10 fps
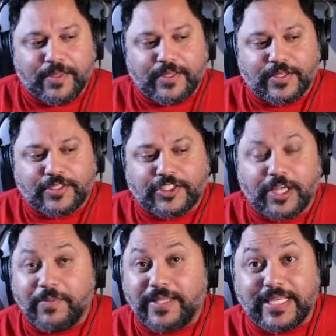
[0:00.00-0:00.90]

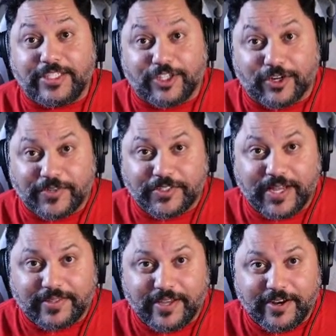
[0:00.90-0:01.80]
Some of these servers
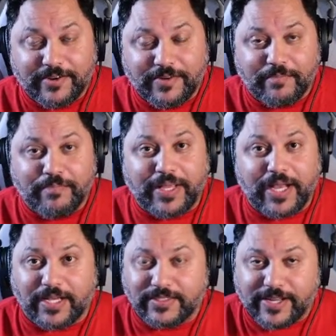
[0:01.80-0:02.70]
out there,
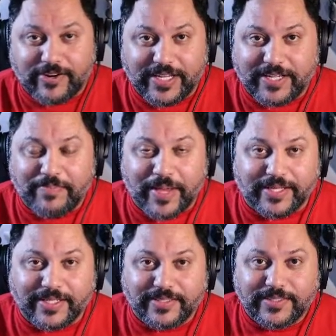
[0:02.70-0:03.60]
because they are
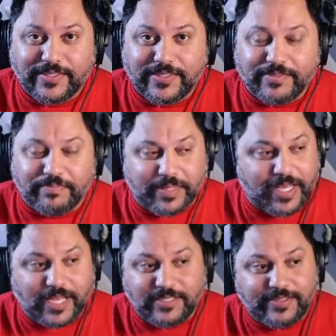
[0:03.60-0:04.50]
independent,
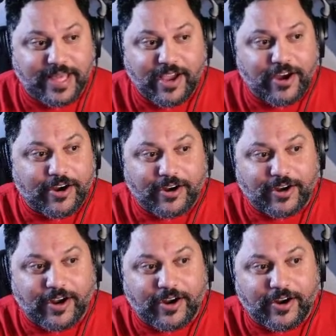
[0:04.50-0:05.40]
because they
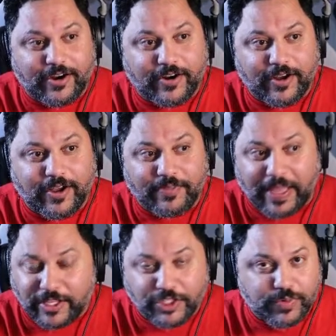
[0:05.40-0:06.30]
they
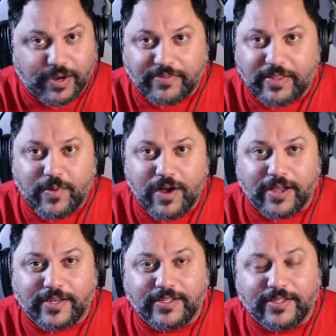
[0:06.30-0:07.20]
can do whatever they
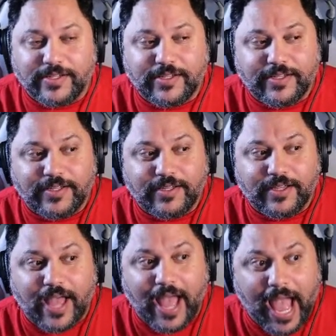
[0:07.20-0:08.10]
want,
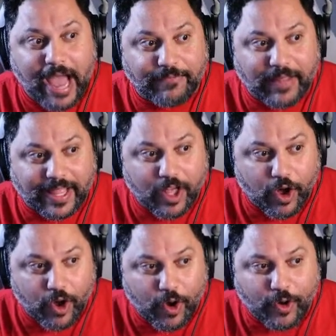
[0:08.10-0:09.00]
have like
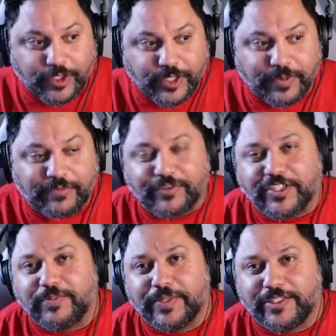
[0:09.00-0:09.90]
ultimate free
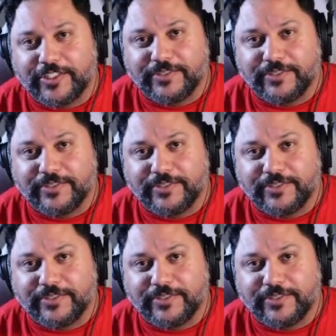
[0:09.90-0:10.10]
speech.